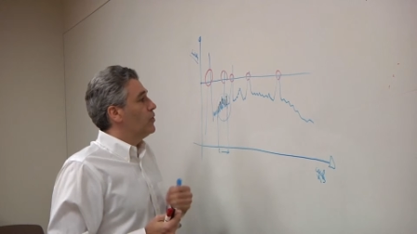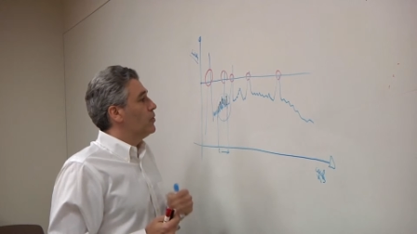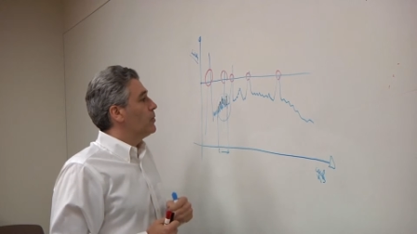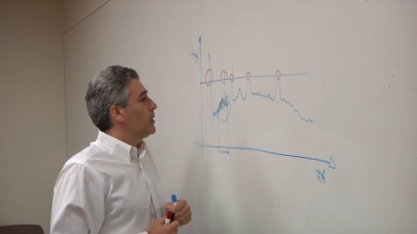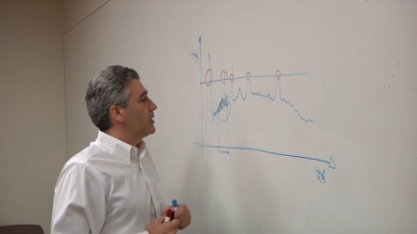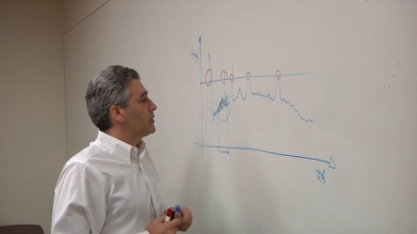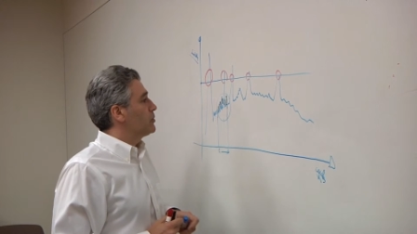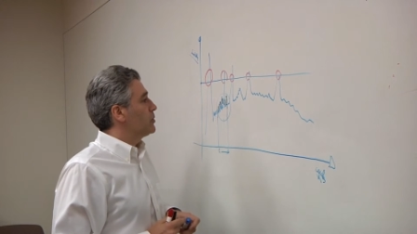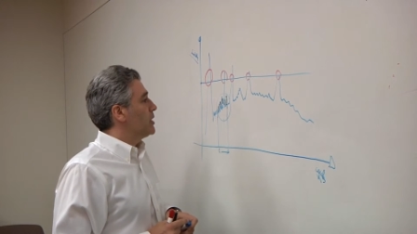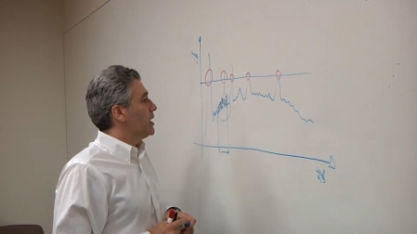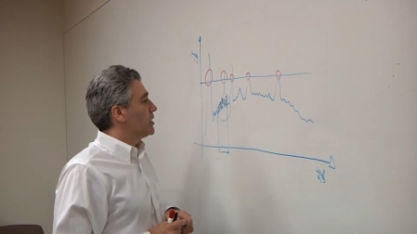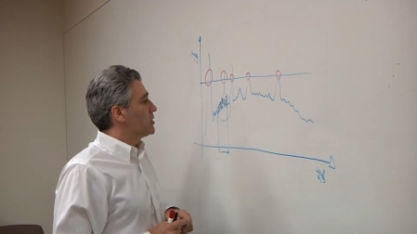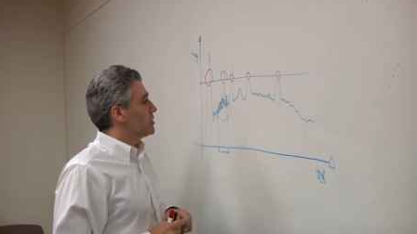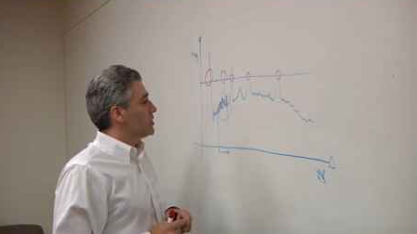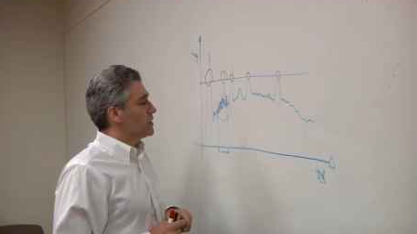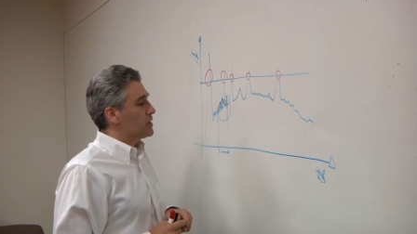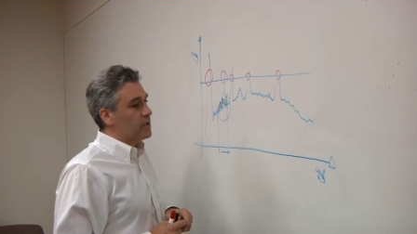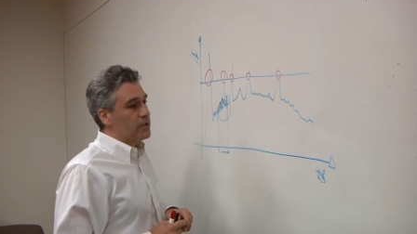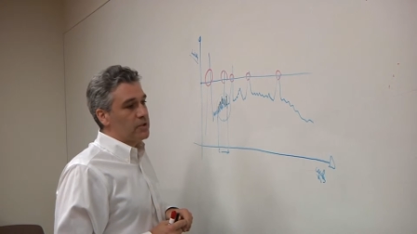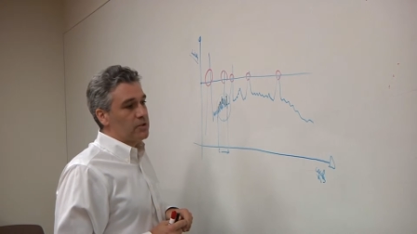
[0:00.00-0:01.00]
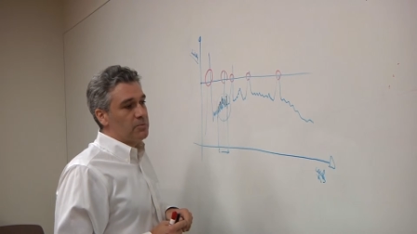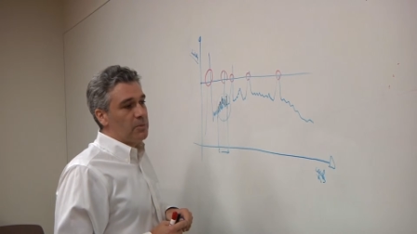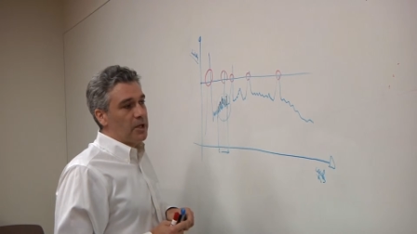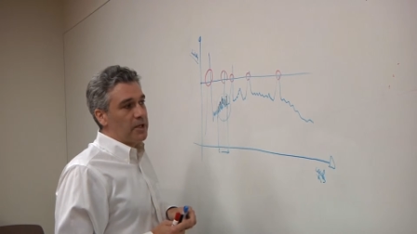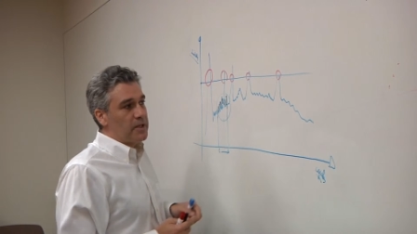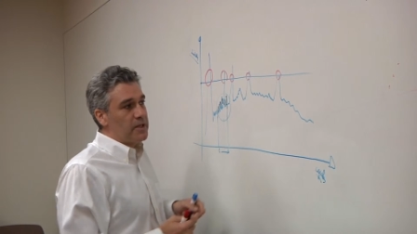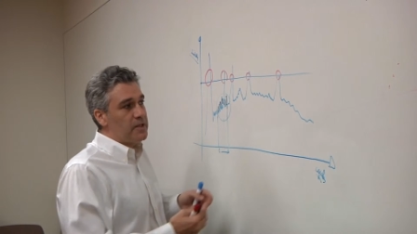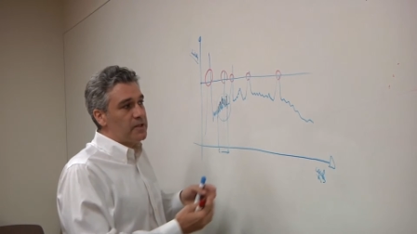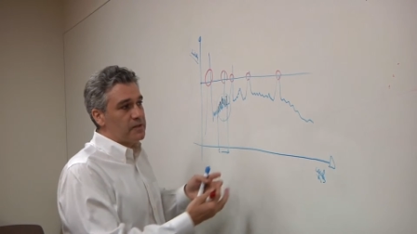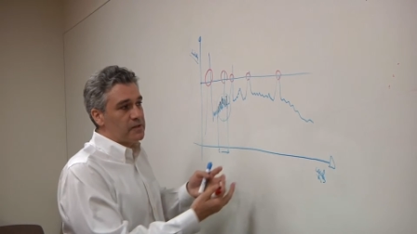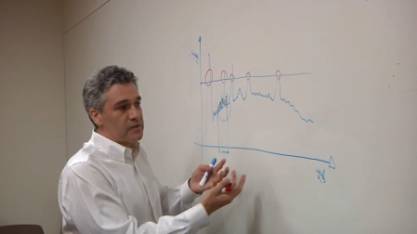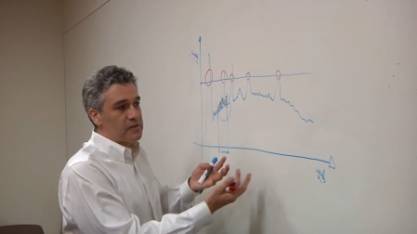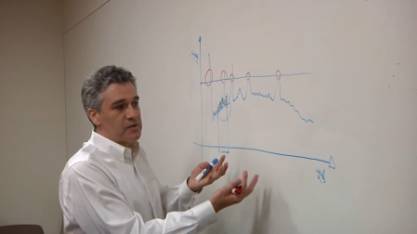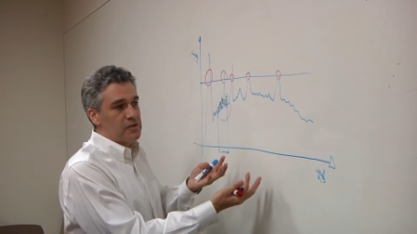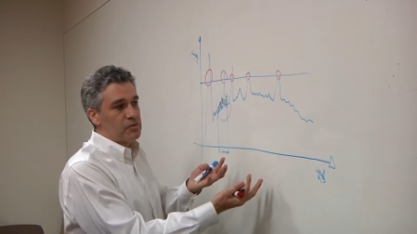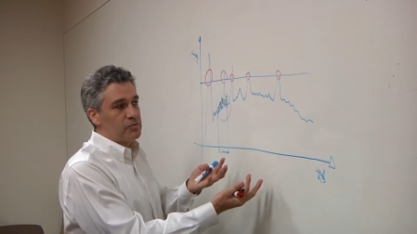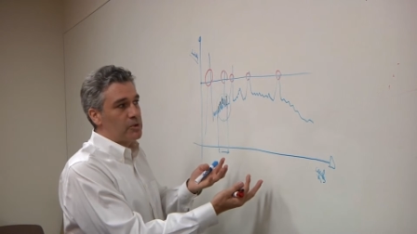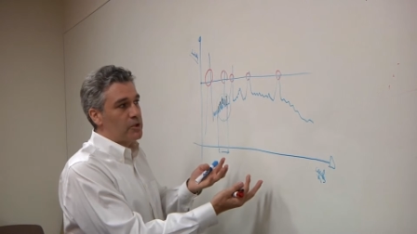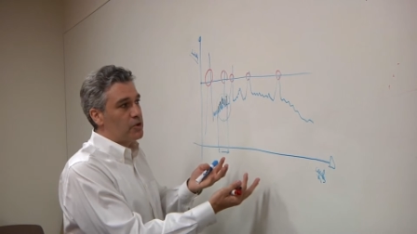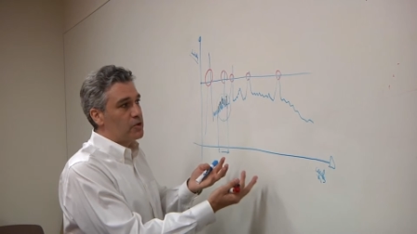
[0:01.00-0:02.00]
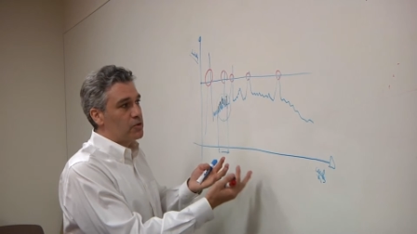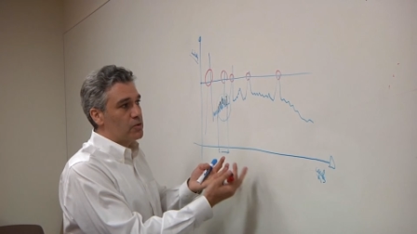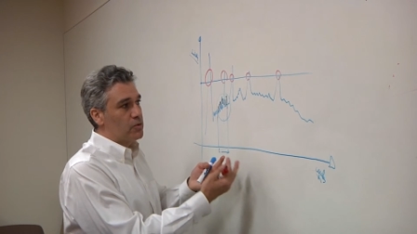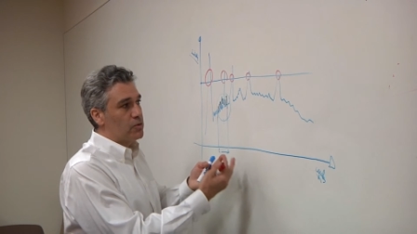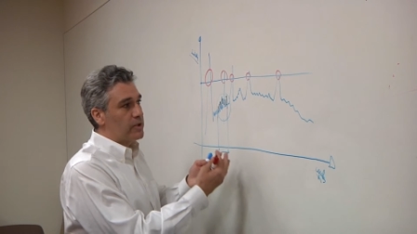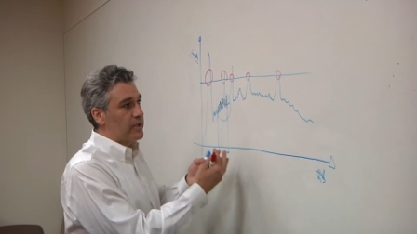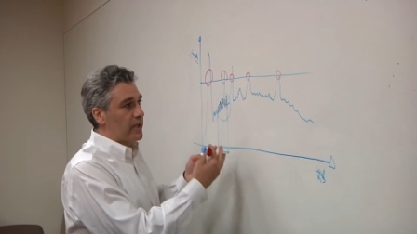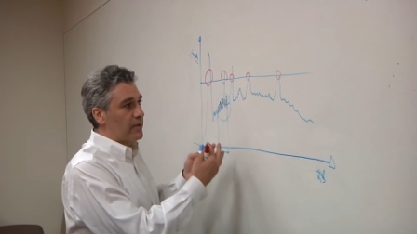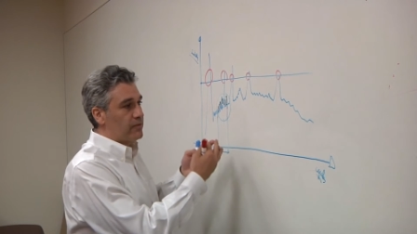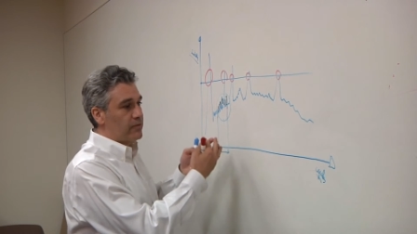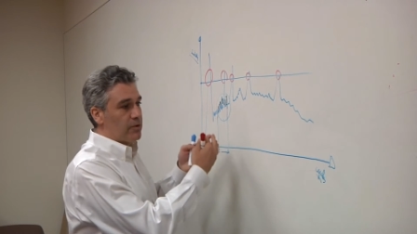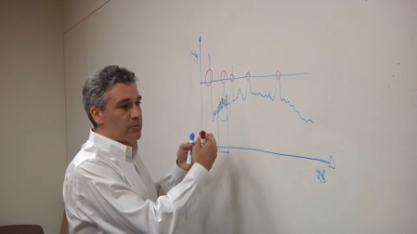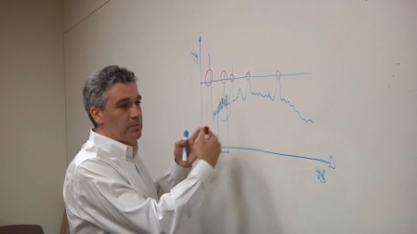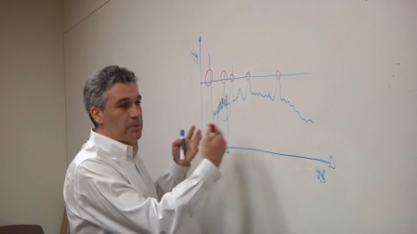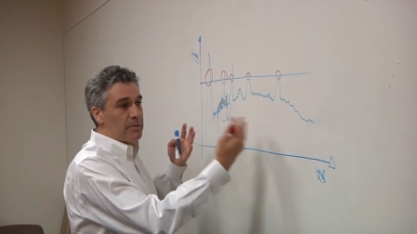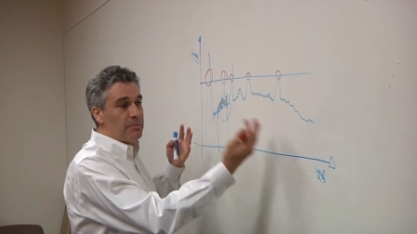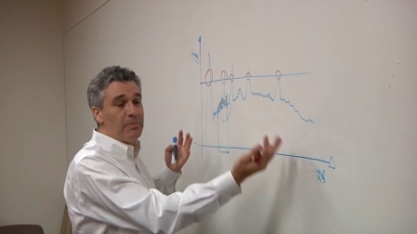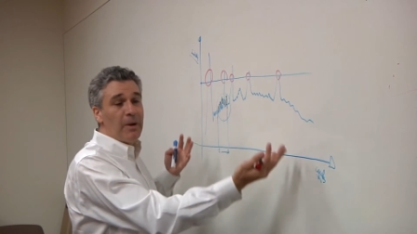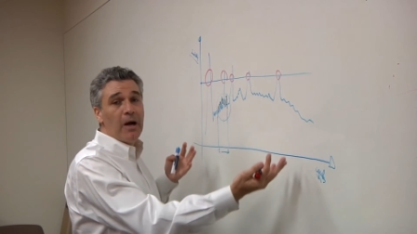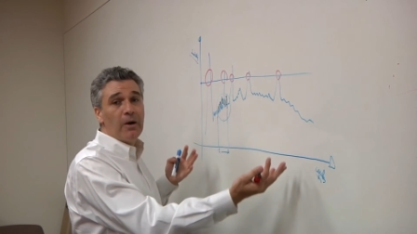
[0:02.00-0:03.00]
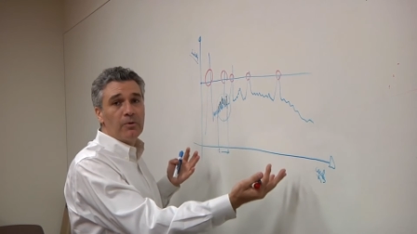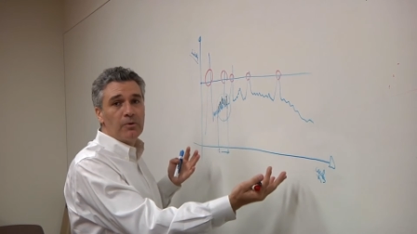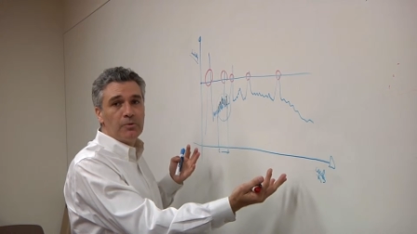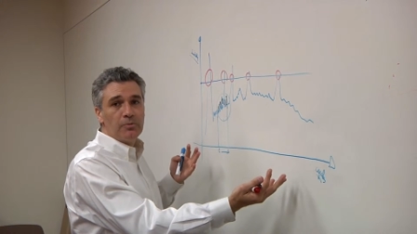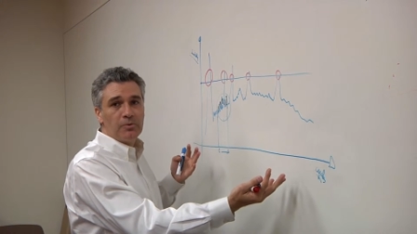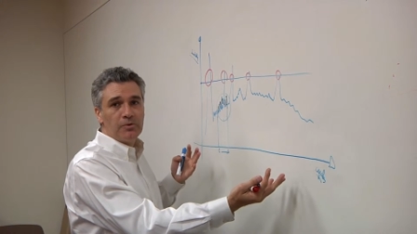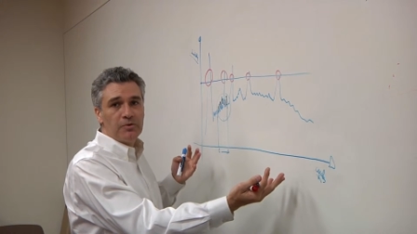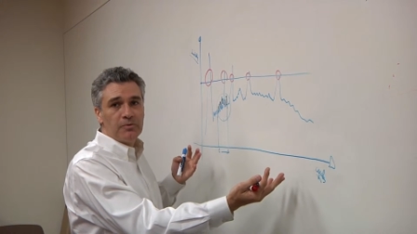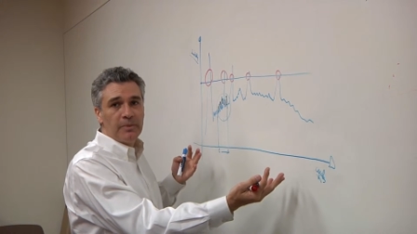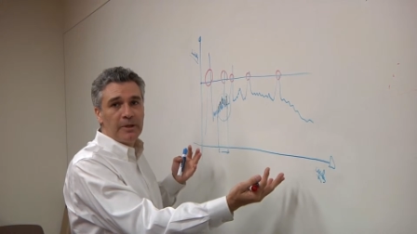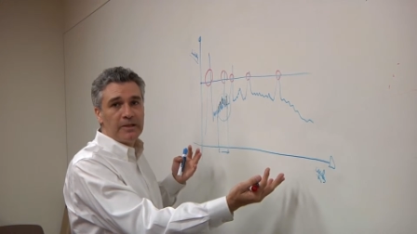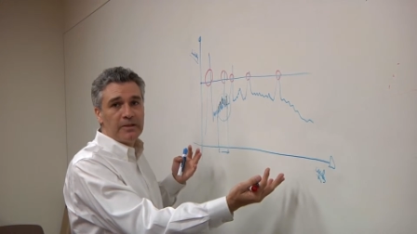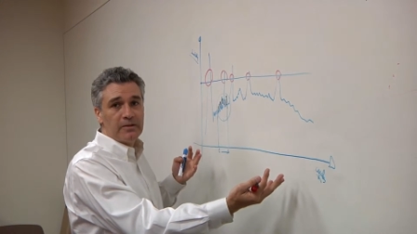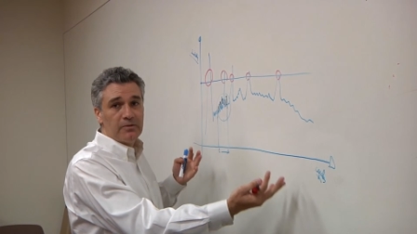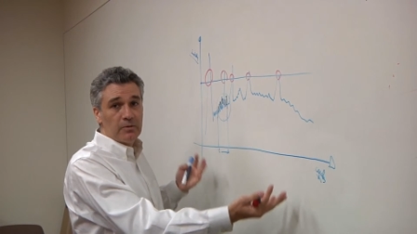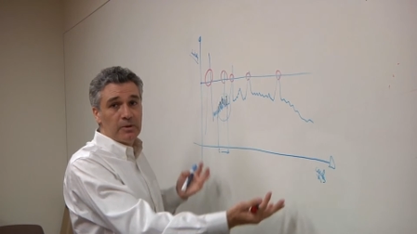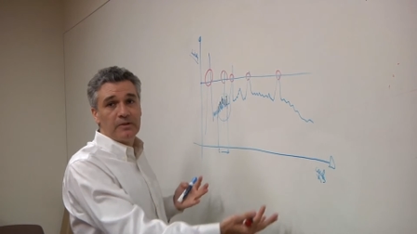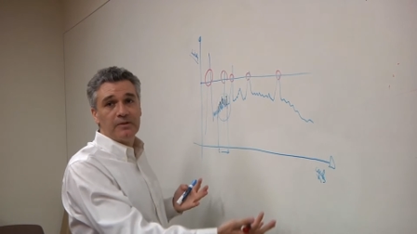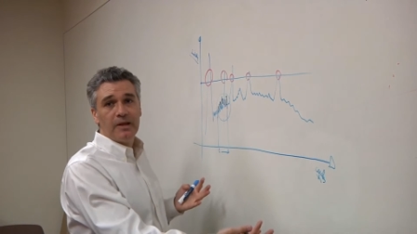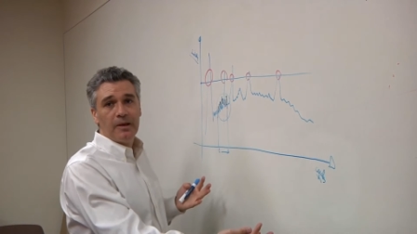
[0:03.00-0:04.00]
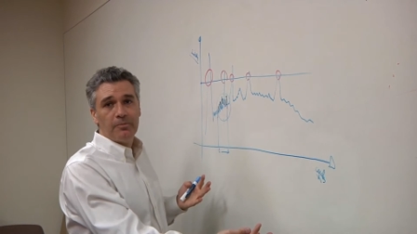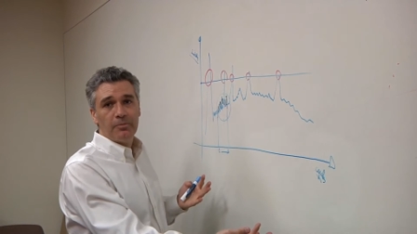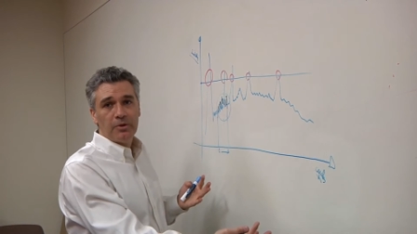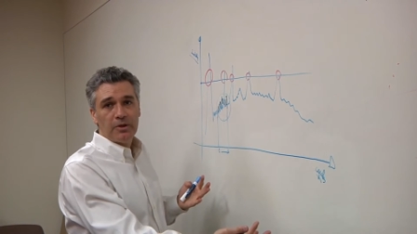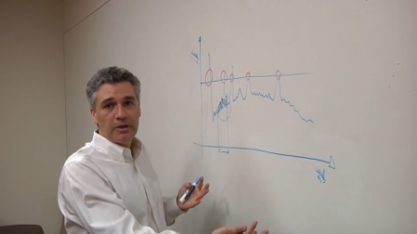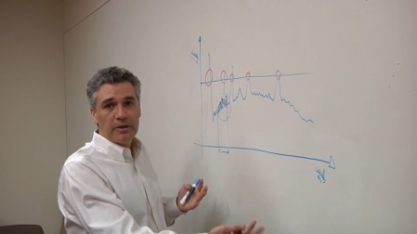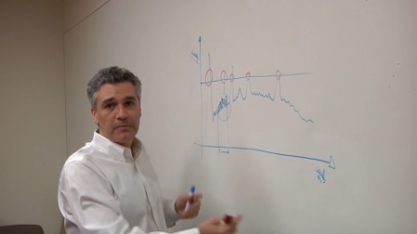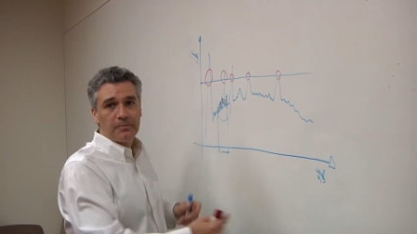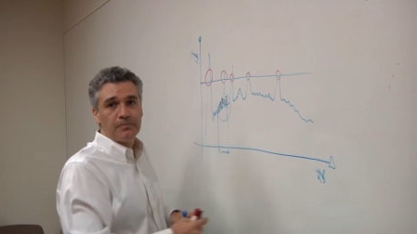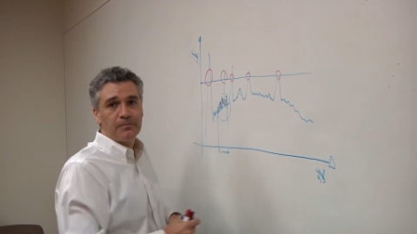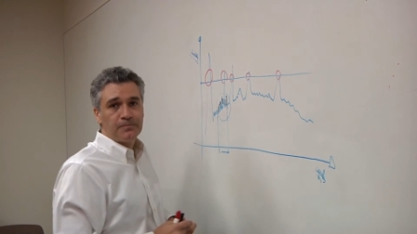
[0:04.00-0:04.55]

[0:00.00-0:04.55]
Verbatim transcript: for what we are talking about here, this is really to look at from a power perspective what's happening.